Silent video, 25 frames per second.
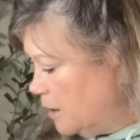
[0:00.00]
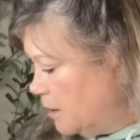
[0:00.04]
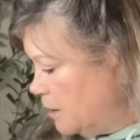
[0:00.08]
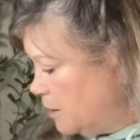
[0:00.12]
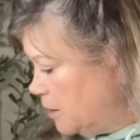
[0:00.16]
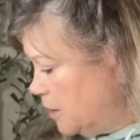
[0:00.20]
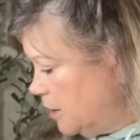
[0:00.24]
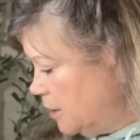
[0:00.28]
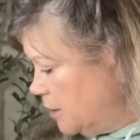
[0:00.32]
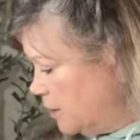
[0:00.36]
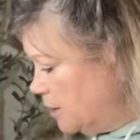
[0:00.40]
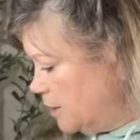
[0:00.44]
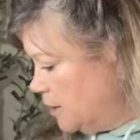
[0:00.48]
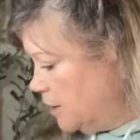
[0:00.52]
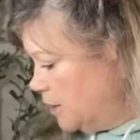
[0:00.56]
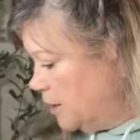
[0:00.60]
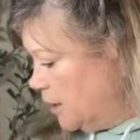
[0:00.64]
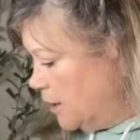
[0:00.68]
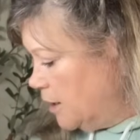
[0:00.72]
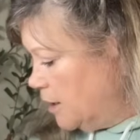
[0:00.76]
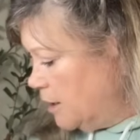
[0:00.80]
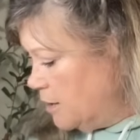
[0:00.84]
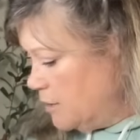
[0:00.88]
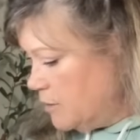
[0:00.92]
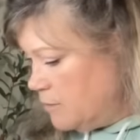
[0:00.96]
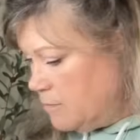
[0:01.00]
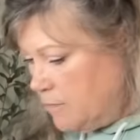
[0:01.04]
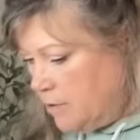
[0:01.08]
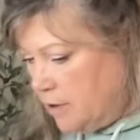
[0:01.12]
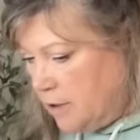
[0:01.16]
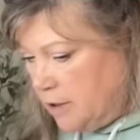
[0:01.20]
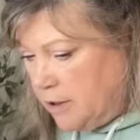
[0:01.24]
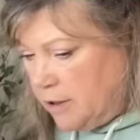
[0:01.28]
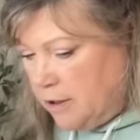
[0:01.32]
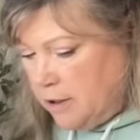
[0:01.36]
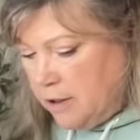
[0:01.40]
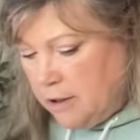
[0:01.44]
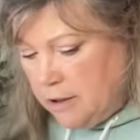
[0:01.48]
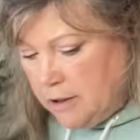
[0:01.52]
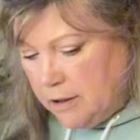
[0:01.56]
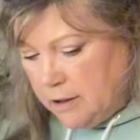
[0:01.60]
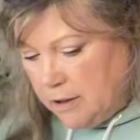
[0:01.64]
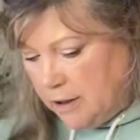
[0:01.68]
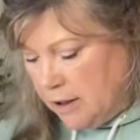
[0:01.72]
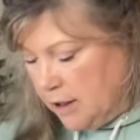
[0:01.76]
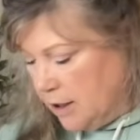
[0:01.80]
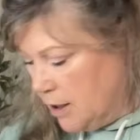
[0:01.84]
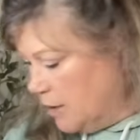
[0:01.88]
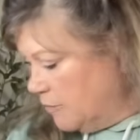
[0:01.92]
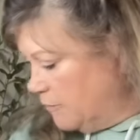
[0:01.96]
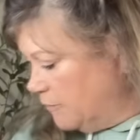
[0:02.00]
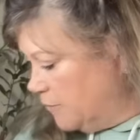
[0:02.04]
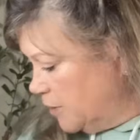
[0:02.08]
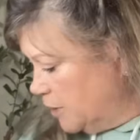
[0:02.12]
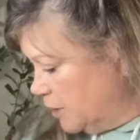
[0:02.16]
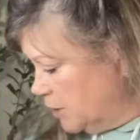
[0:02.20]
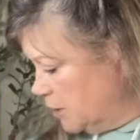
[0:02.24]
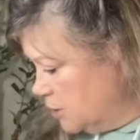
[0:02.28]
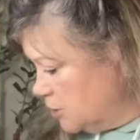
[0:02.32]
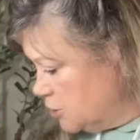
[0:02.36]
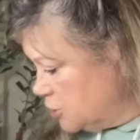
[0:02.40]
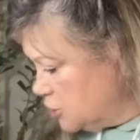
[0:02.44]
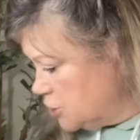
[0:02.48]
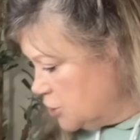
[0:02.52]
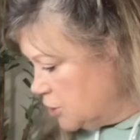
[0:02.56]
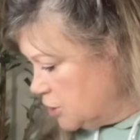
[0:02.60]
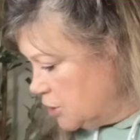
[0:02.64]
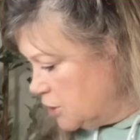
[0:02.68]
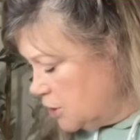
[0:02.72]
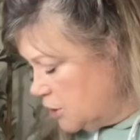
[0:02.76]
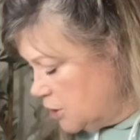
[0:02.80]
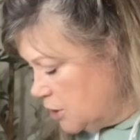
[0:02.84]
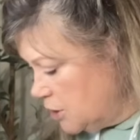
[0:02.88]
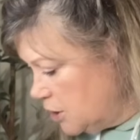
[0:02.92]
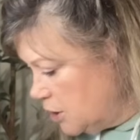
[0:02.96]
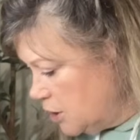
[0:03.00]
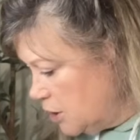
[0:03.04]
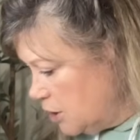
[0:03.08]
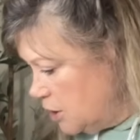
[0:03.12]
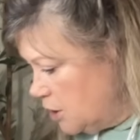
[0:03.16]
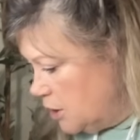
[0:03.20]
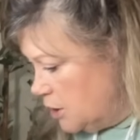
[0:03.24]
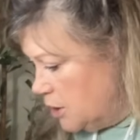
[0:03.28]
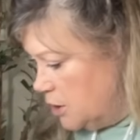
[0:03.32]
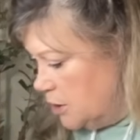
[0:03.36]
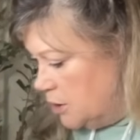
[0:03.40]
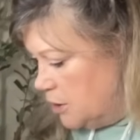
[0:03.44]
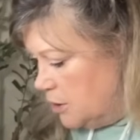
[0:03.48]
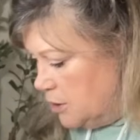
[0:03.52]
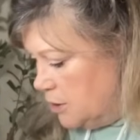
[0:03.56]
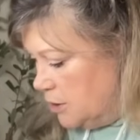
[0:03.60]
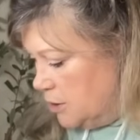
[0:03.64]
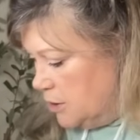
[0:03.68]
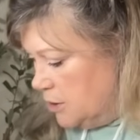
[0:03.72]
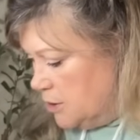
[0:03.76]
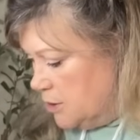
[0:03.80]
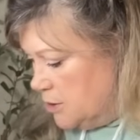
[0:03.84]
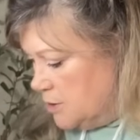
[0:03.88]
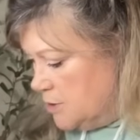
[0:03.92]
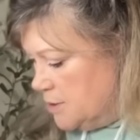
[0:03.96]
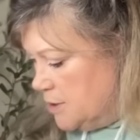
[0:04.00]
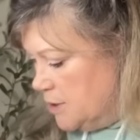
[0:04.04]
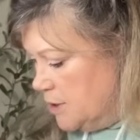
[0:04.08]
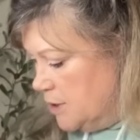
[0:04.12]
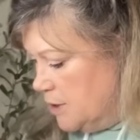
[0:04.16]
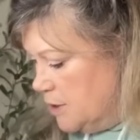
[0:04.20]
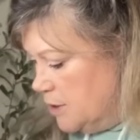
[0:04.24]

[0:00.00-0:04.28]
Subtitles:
All right, and then the other one that I finished is